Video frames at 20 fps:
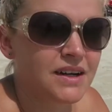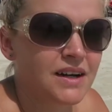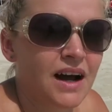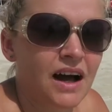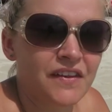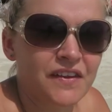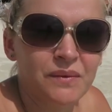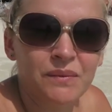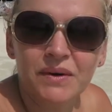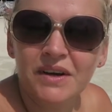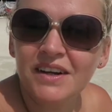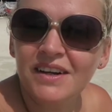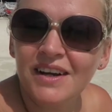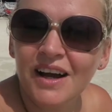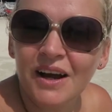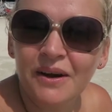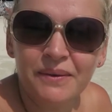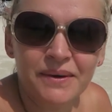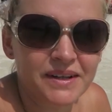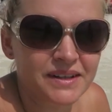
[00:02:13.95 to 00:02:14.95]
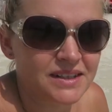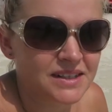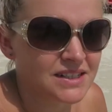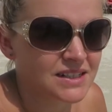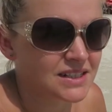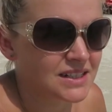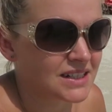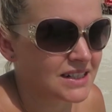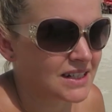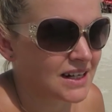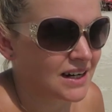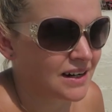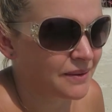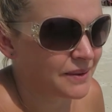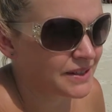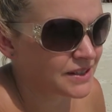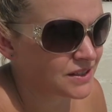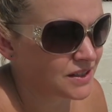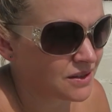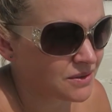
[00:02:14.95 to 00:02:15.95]
I think we're gonna go in the sea now.
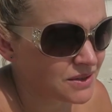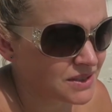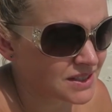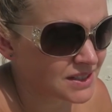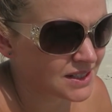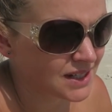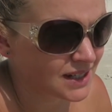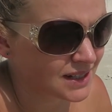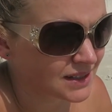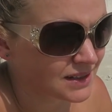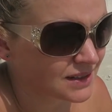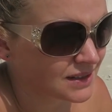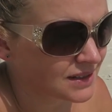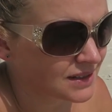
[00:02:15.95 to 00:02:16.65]
It's so still.